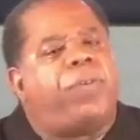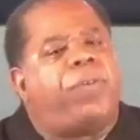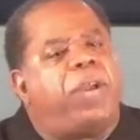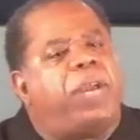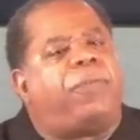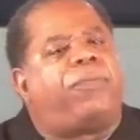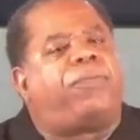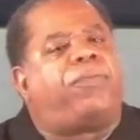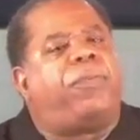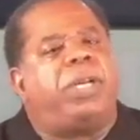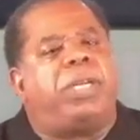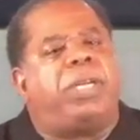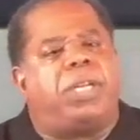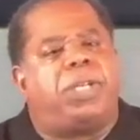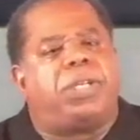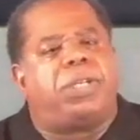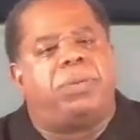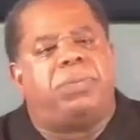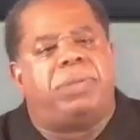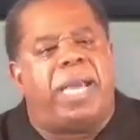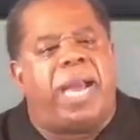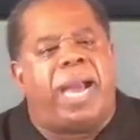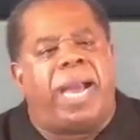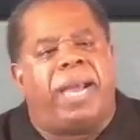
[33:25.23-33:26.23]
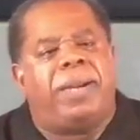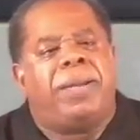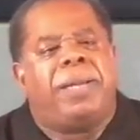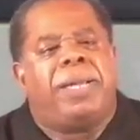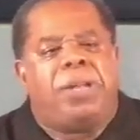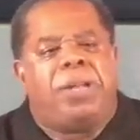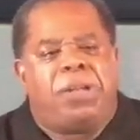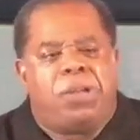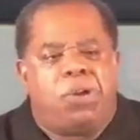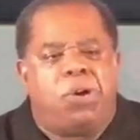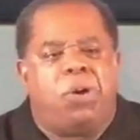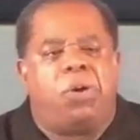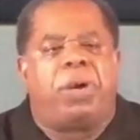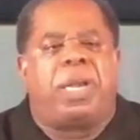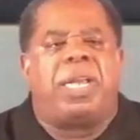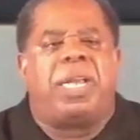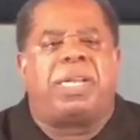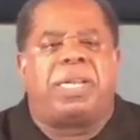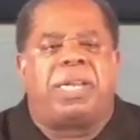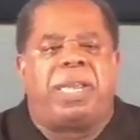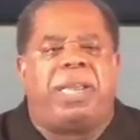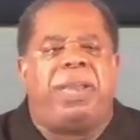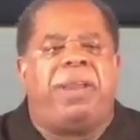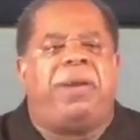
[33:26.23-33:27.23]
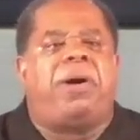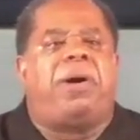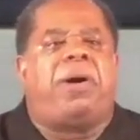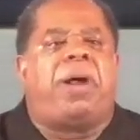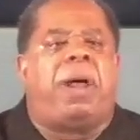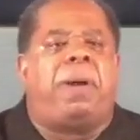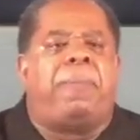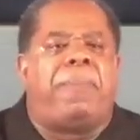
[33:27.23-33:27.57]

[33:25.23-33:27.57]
Feel free to do that. You'll get to hear